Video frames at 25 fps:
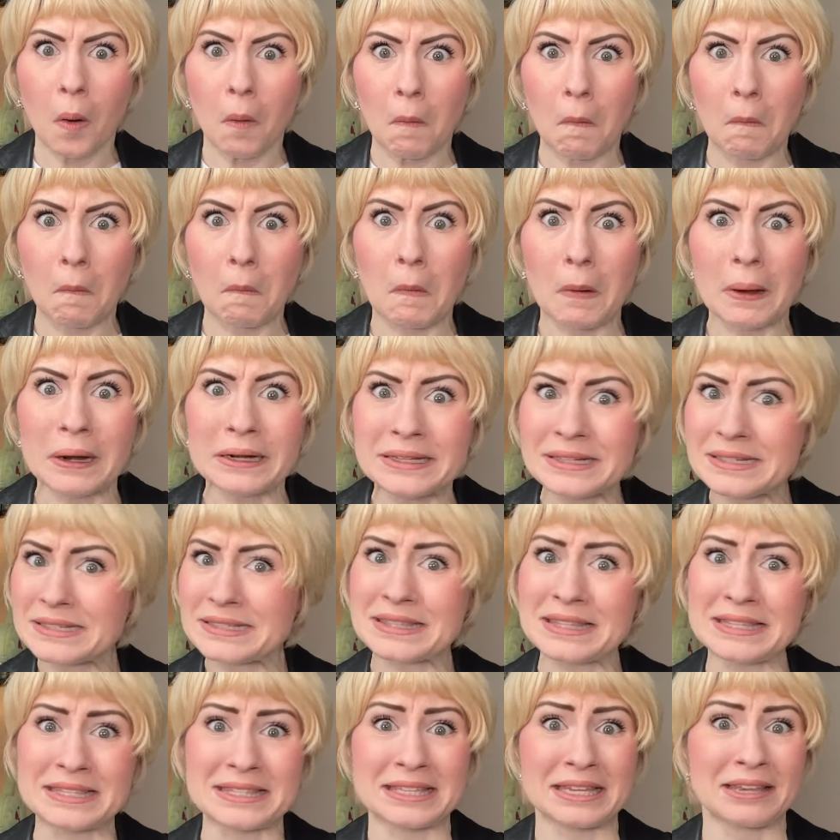what does
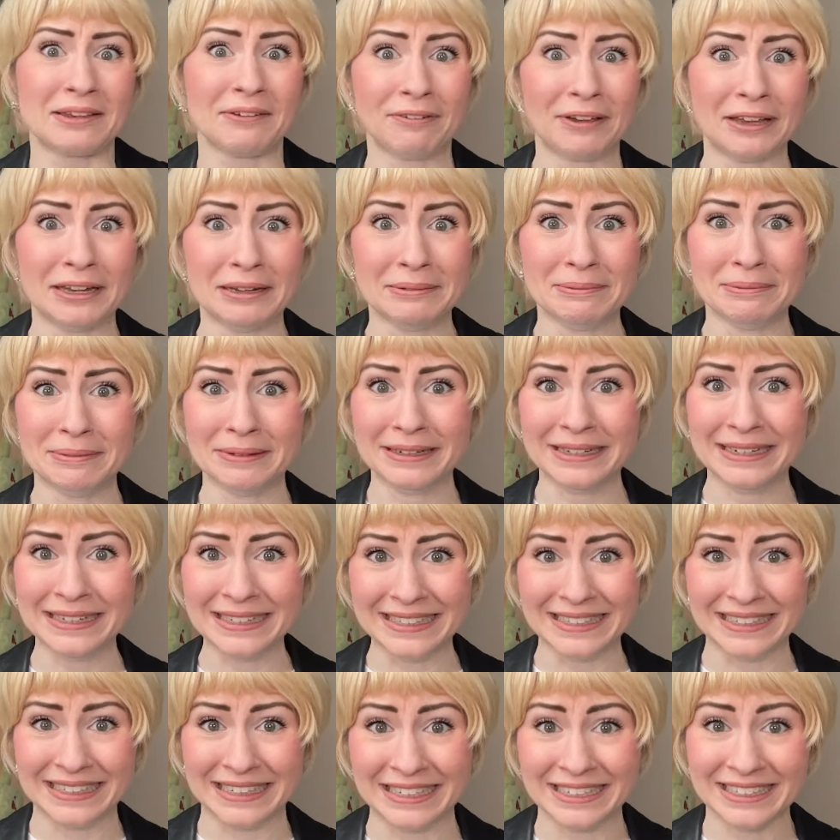this even
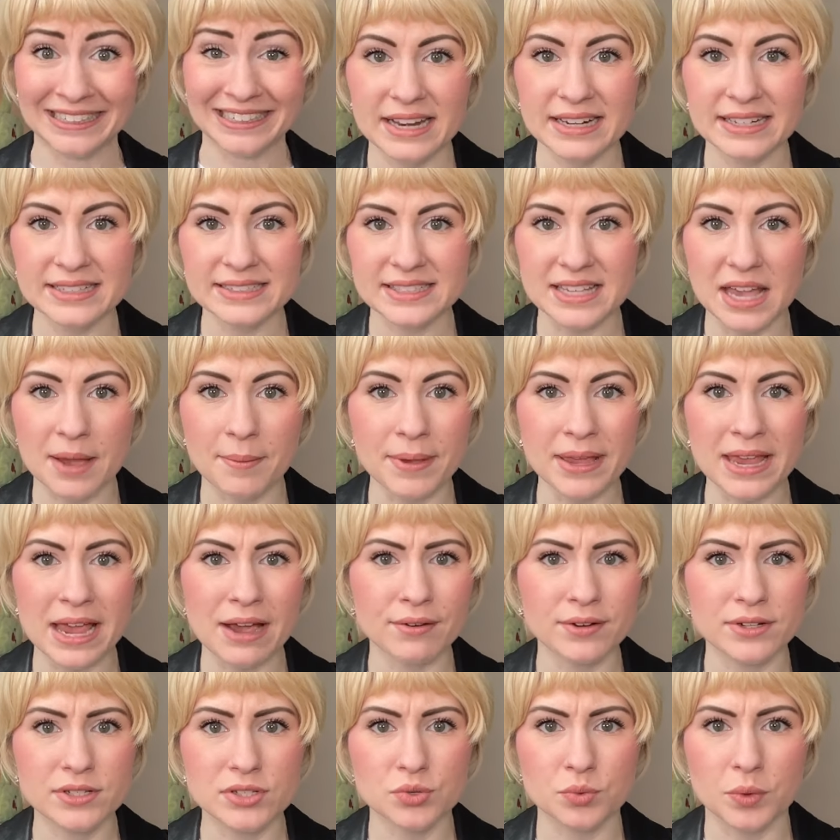mean? And it's coming
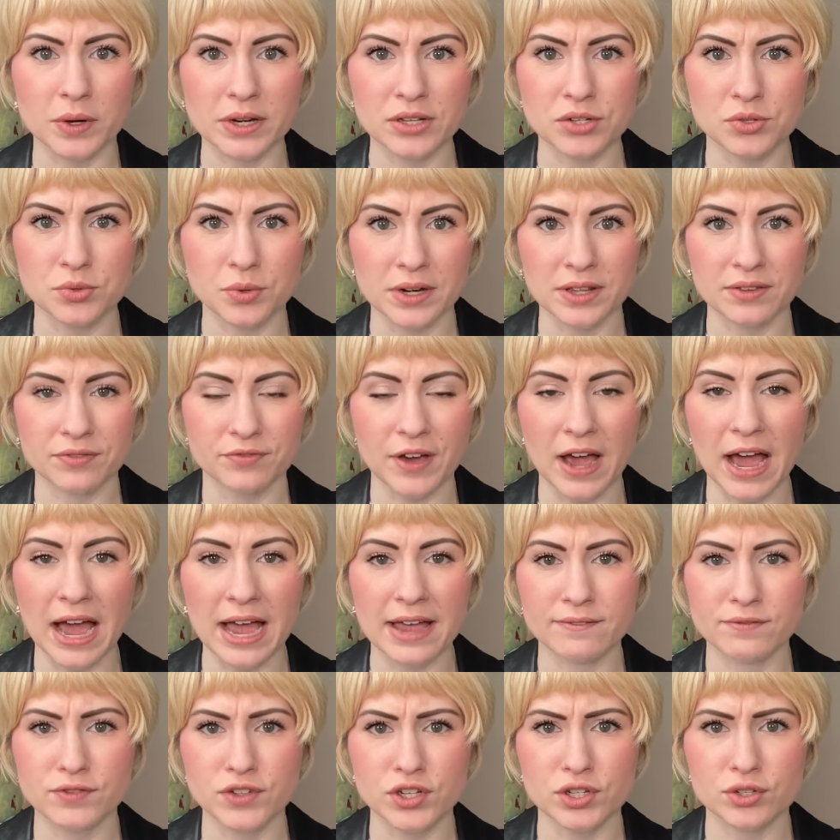out in twenty
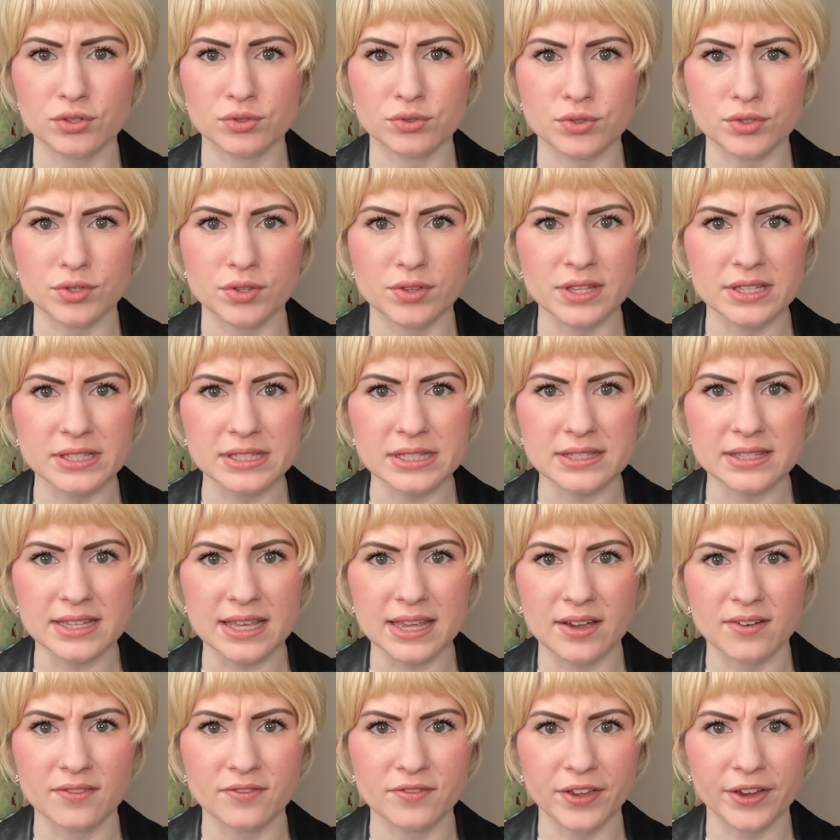twenty-five too, so this is
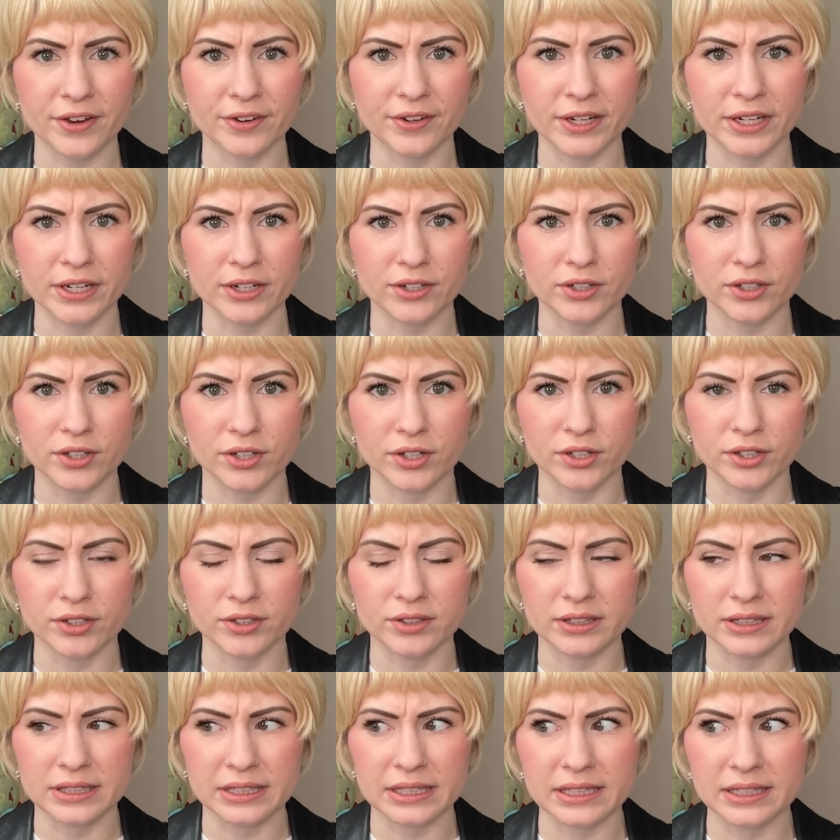like a very
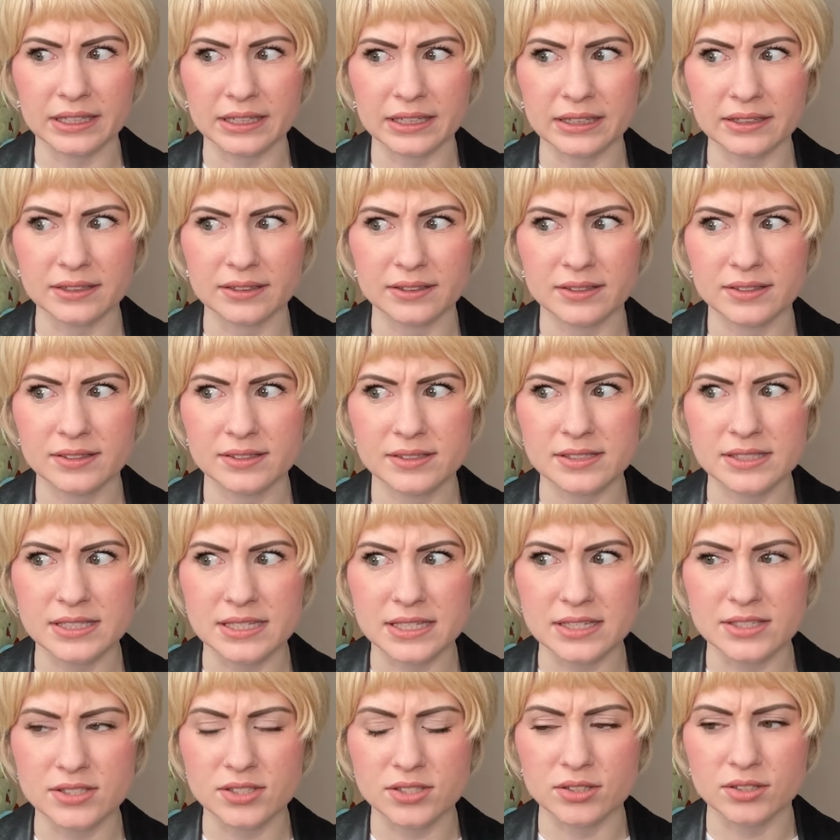early
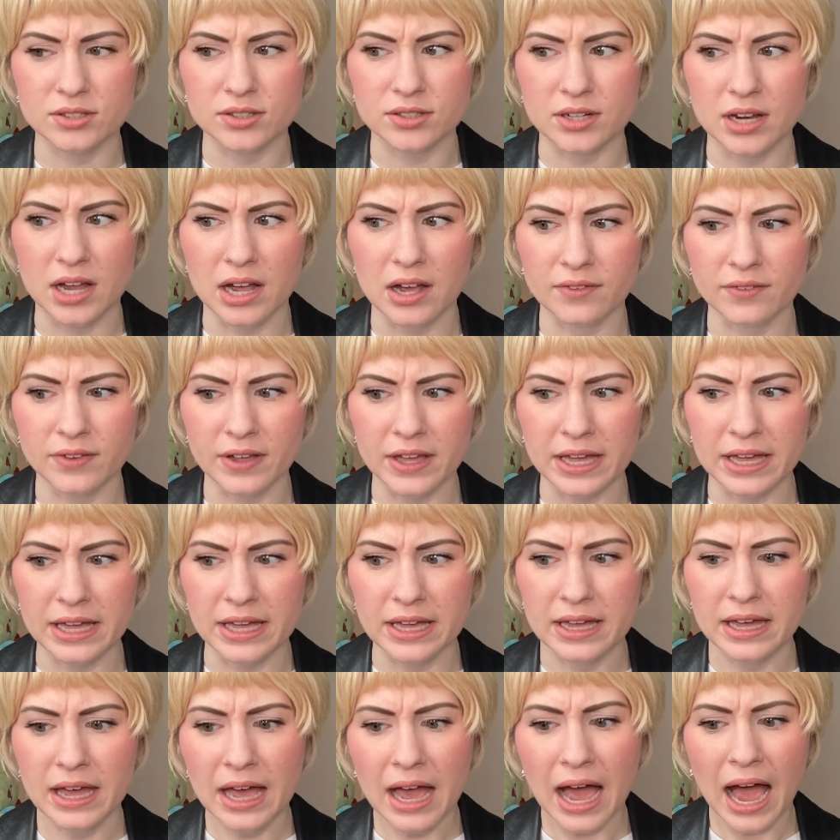teaser of it.
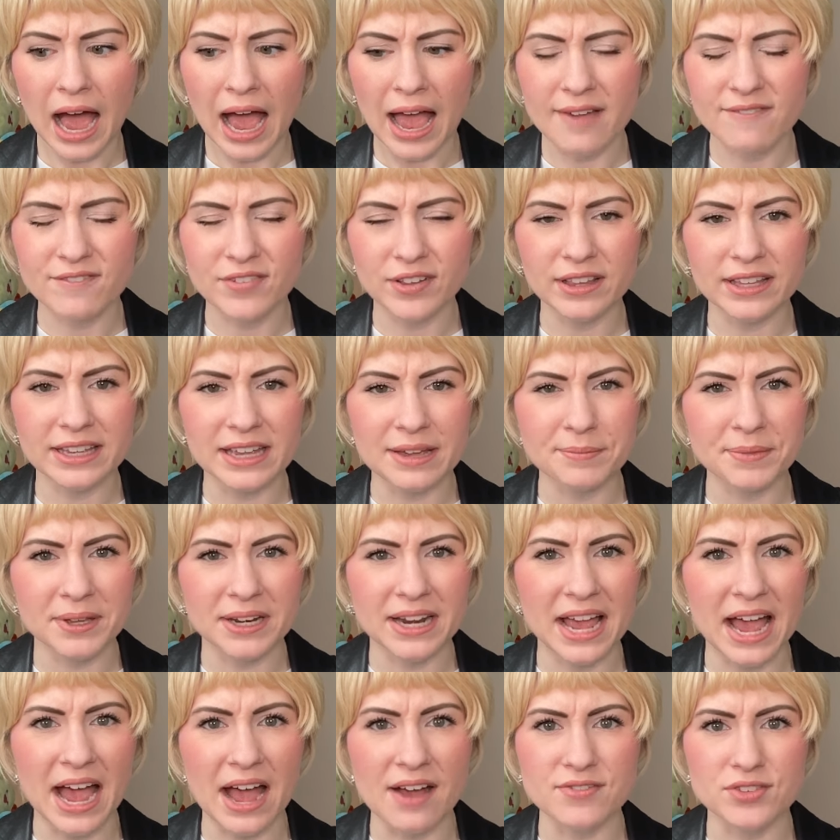I feel like I'm
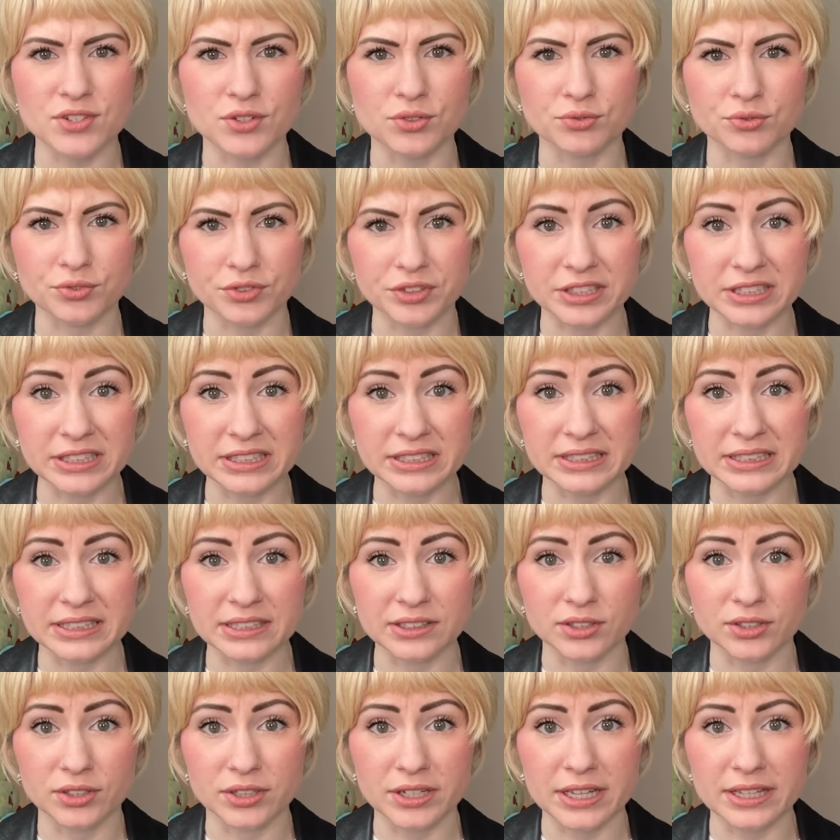gonna have to really
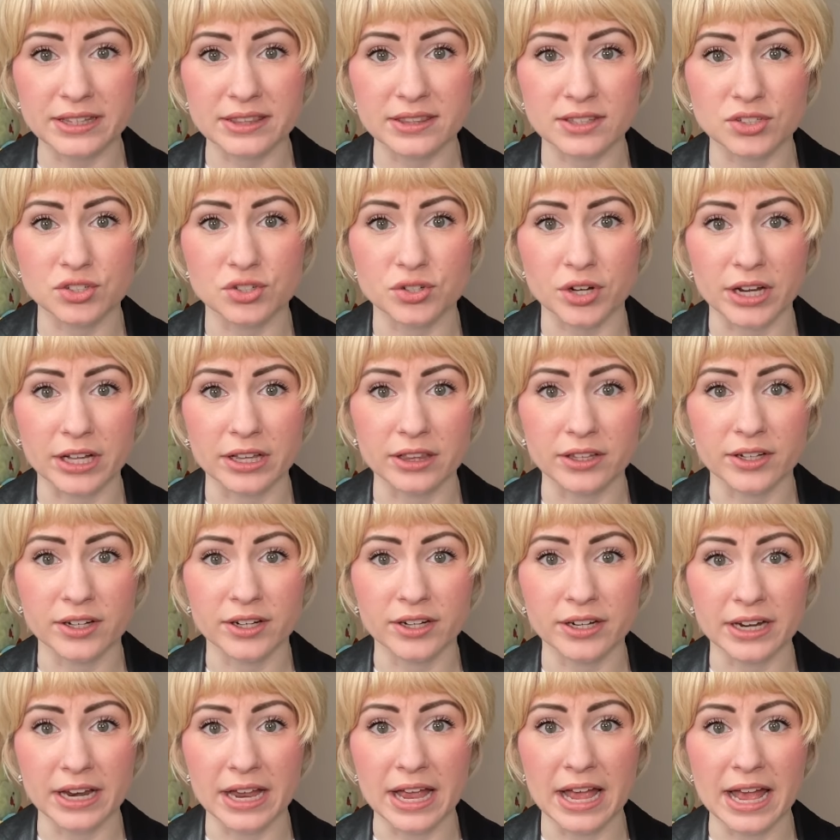look at the
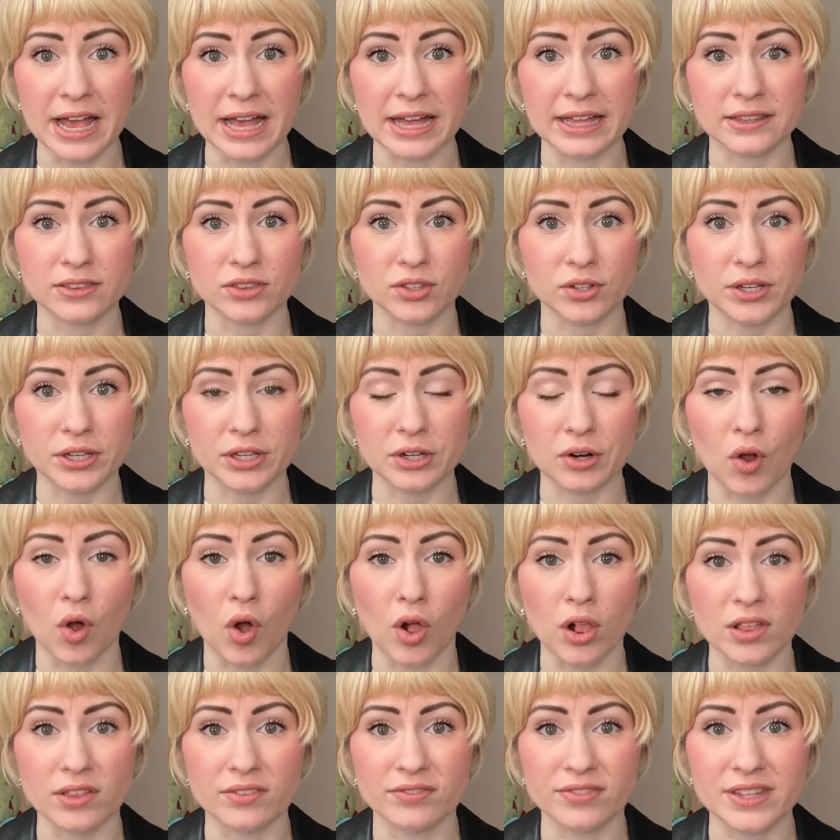trailer and look at
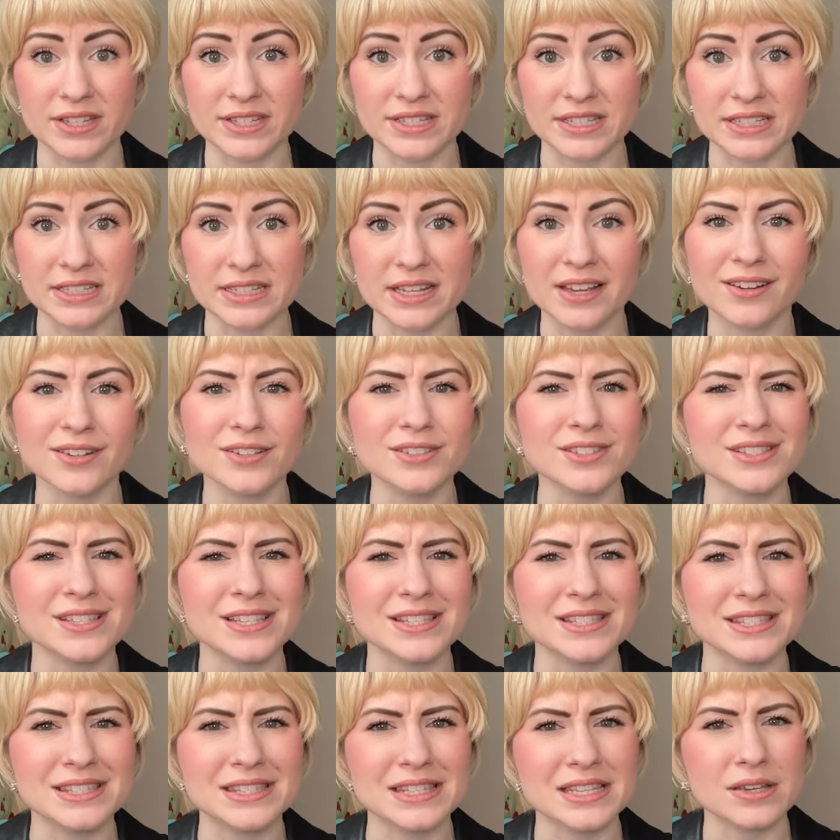all of the details
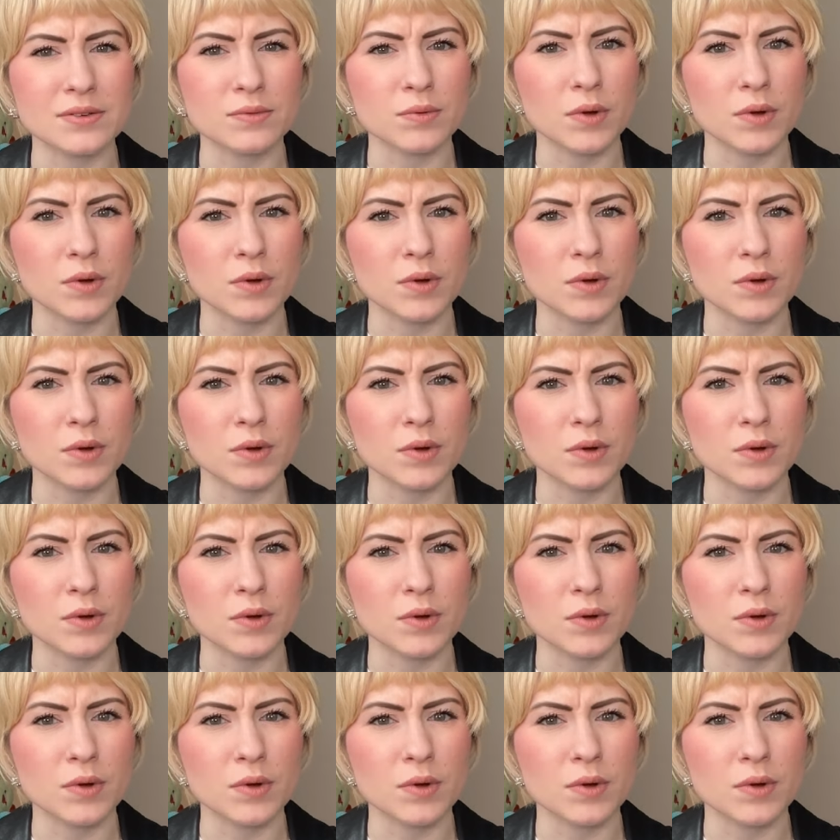to see